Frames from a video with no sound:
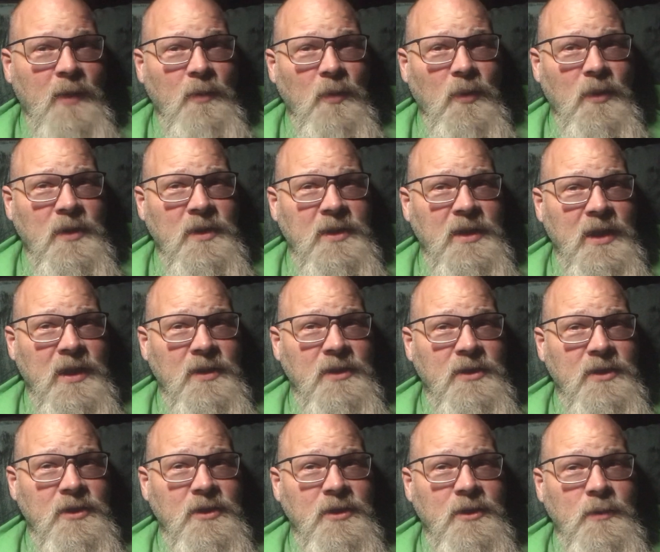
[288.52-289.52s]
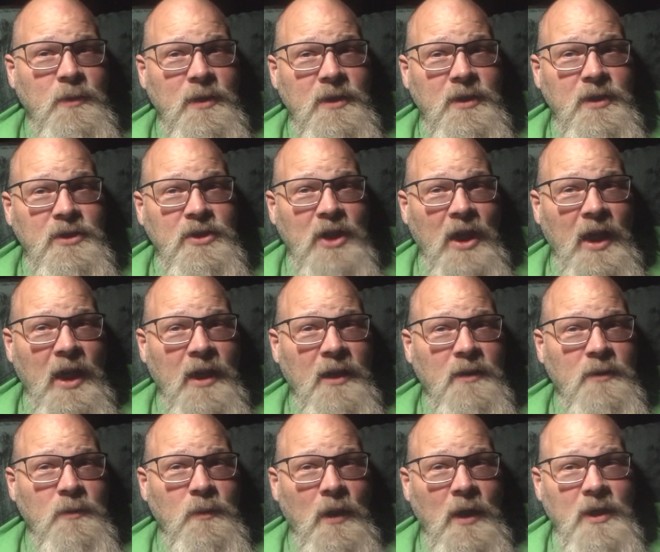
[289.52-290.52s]
more attention to what the
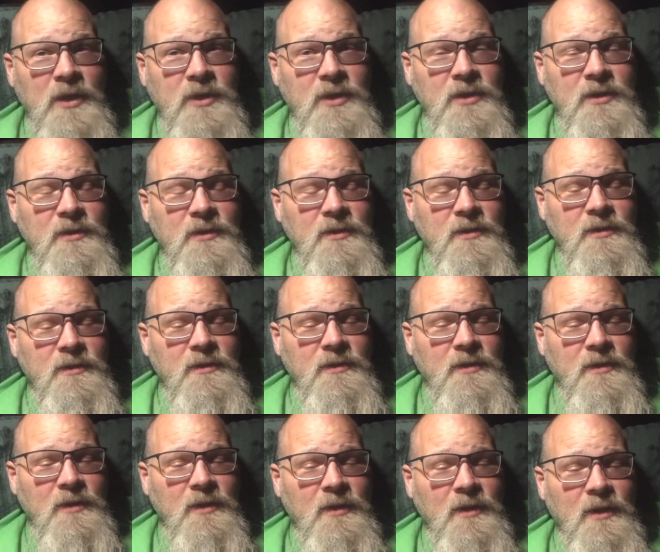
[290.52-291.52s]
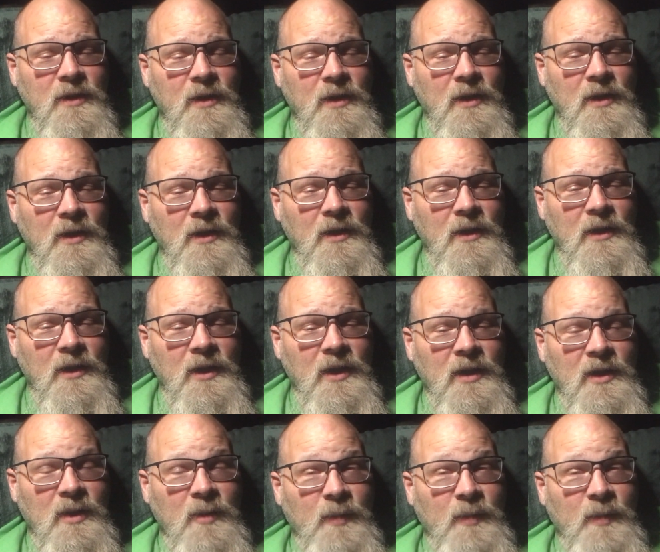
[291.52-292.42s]
child watches. And the